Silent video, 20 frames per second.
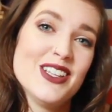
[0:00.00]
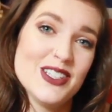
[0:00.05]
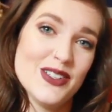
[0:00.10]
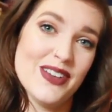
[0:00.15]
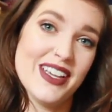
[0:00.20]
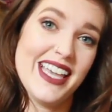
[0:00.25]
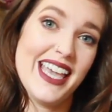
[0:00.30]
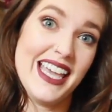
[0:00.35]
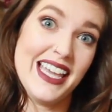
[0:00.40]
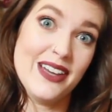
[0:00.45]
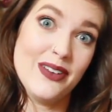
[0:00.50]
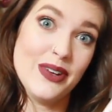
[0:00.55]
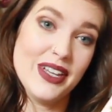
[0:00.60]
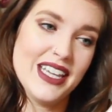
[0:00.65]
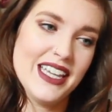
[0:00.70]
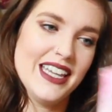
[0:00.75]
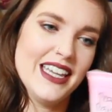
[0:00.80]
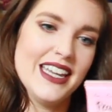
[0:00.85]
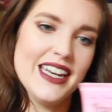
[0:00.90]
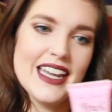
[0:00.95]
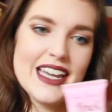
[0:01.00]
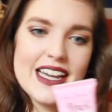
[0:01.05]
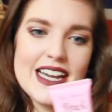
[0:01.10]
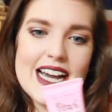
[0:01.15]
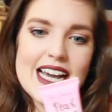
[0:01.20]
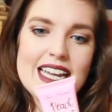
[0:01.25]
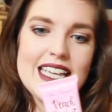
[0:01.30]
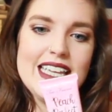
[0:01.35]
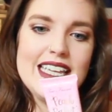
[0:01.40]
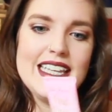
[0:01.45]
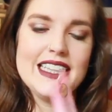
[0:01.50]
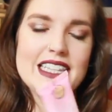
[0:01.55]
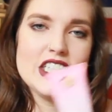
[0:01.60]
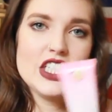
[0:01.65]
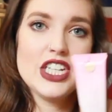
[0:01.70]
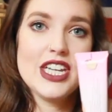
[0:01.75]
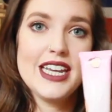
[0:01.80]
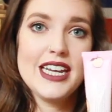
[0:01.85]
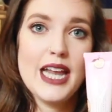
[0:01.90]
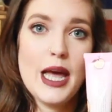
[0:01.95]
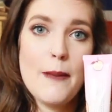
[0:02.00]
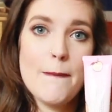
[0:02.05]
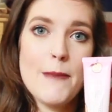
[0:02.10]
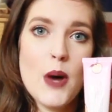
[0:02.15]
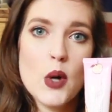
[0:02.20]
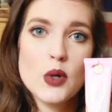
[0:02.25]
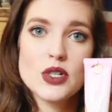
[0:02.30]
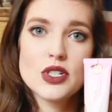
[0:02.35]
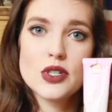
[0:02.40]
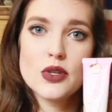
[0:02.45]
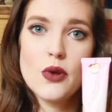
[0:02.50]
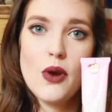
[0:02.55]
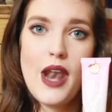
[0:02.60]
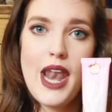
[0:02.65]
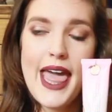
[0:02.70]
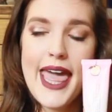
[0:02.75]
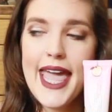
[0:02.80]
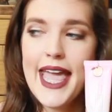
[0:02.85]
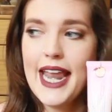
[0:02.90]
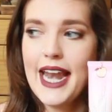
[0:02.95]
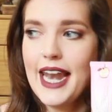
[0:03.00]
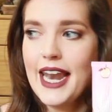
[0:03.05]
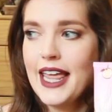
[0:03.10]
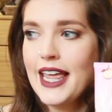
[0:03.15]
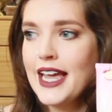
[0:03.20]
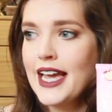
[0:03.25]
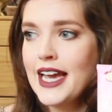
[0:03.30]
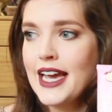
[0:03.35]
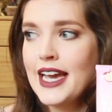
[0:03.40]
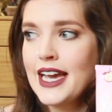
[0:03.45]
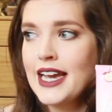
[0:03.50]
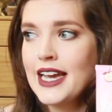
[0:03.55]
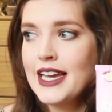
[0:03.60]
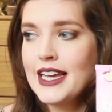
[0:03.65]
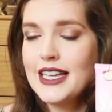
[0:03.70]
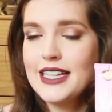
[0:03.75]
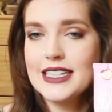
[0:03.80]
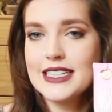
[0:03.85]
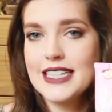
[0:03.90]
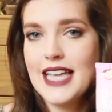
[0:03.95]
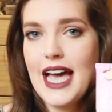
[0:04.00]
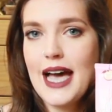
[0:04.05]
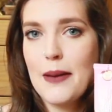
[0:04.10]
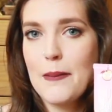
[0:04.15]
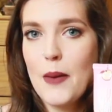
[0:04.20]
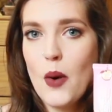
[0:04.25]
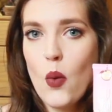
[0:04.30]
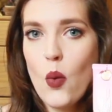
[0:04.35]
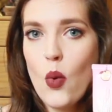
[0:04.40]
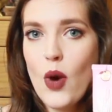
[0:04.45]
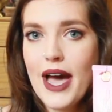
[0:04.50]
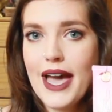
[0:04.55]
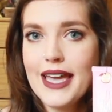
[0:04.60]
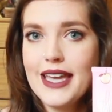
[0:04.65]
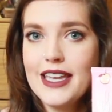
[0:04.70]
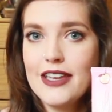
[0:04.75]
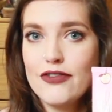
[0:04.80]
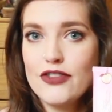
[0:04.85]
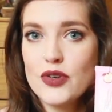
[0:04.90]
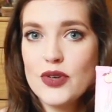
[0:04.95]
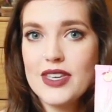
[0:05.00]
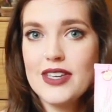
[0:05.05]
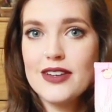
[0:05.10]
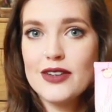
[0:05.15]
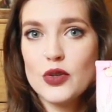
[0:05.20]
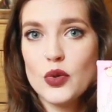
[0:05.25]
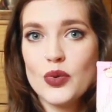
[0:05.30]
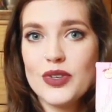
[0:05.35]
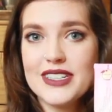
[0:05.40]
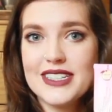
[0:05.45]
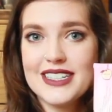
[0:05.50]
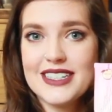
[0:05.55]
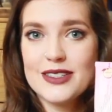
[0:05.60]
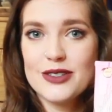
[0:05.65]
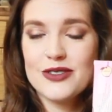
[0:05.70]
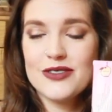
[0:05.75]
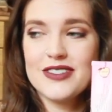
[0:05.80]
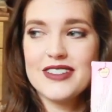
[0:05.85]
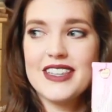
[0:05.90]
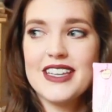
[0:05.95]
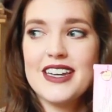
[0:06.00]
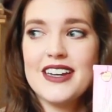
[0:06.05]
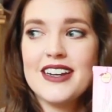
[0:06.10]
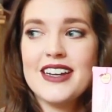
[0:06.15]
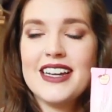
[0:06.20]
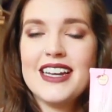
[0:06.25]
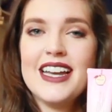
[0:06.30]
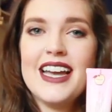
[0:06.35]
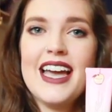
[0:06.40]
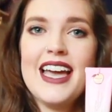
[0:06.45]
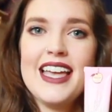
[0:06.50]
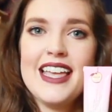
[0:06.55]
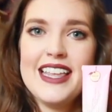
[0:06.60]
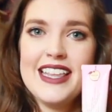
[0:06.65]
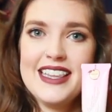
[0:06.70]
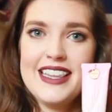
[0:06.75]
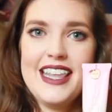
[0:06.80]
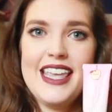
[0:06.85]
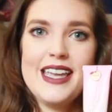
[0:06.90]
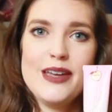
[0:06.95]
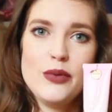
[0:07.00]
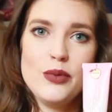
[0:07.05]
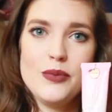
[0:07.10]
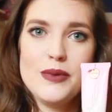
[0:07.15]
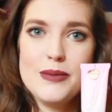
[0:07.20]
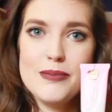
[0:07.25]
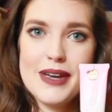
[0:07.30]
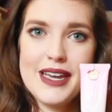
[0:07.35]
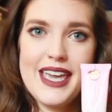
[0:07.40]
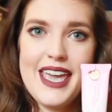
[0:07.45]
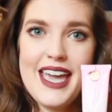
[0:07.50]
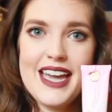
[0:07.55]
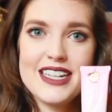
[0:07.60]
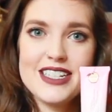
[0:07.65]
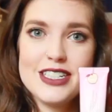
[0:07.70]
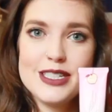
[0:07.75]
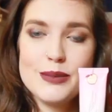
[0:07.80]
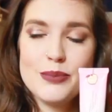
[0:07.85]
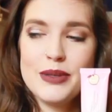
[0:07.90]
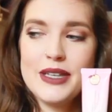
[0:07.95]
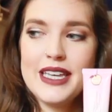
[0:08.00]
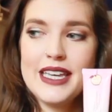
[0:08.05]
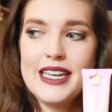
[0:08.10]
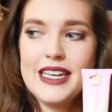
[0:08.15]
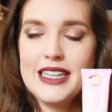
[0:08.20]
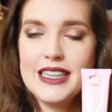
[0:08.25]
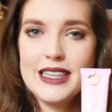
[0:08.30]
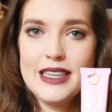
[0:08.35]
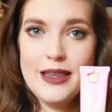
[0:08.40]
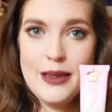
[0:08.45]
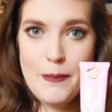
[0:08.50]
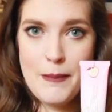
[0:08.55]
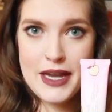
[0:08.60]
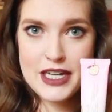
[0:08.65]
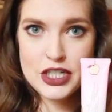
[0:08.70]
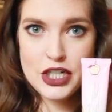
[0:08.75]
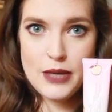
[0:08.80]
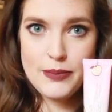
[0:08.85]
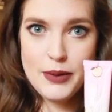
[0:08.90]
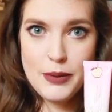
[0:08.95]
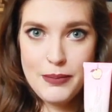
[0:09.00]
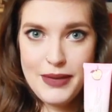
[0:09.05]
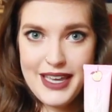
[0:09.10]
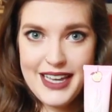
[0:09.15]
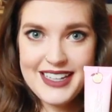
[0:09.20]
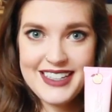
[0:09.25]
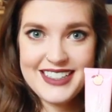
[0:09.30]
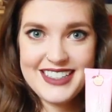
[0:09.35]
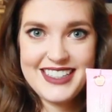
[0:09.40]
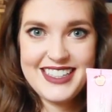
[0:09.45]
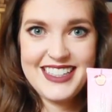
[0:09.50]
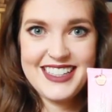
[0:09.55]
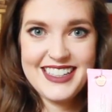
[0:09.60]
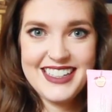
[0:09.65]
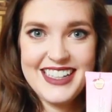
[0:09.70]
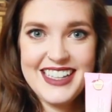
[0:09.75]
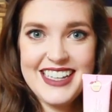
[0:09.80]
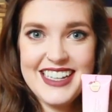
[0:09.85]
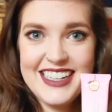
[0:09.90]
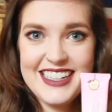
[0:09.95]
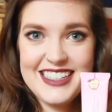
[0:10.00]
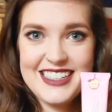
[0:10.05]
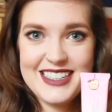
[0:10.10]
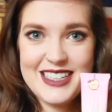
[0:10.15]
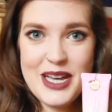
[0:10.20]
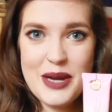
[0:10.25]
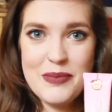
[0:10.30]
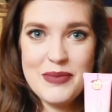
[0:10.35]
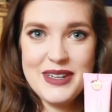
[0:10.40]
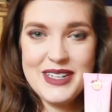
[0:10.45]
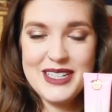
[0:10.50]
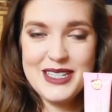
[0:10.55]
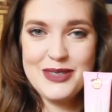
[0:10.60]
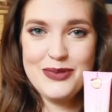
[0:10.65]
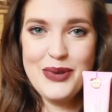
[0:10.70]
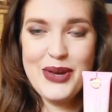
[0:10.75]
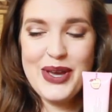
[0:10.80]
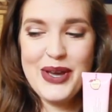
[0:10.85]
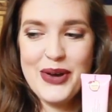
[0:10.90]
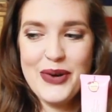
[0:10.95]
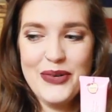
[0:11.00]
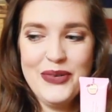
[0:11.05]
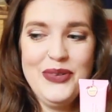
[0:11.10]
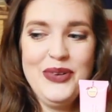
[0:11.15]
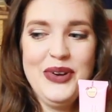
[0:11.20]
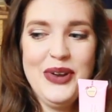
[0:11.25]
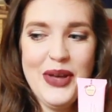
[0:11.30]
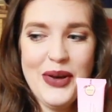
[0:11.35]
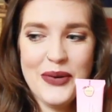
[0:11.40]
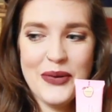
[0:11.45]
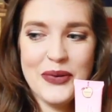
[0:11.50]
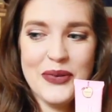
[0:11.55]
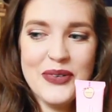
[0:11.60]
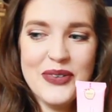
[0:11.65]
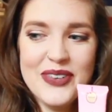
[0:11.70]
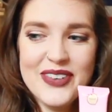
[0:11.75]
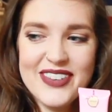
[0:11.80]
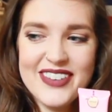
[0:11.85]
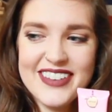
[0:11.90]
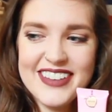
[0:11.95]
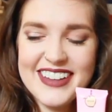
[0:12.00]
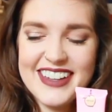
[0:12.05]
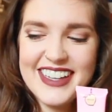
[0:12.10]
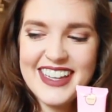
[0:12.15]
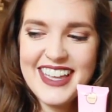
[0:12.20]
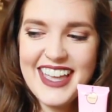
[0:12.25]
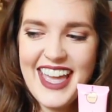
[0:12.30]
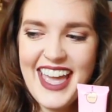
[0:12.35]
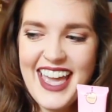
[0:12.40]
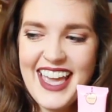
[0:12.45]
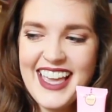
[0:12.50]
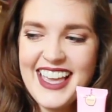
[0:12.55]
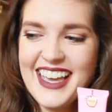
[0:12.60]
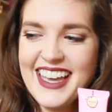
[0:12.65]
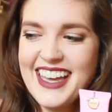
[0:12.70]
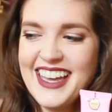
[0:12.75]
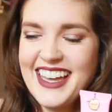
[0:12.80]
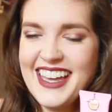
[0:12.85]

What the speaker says: so I got it, and I got it in the shade Porcelain. Because I'm white. If you hear noises over there, that will be my cat. She's playing in my shopping bags. She's coming this way. Oh no. Hey.